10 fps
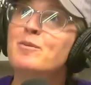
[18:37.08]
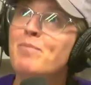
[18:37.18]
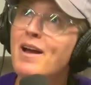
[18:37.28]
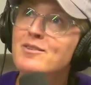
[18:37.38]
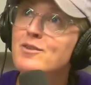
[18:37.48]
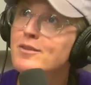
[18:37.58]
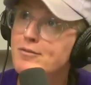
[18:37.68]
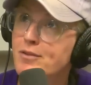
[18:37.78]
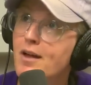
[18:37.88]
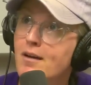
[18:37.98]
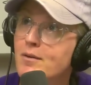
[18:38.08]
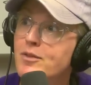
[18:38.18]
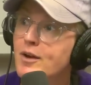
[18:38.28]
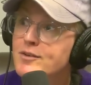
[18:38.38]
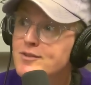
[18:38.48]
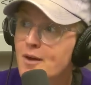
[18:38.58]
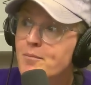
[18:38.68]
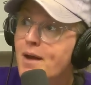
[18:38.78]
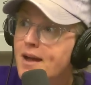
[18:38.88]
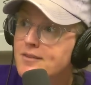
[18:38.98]
depends on the flow. There are some
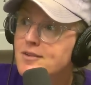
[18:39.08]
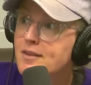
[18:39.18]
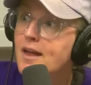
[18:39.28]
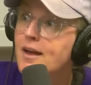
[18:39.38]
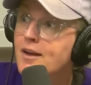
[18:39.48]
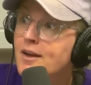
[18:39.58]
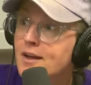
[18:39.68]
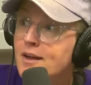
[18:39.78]
pads that like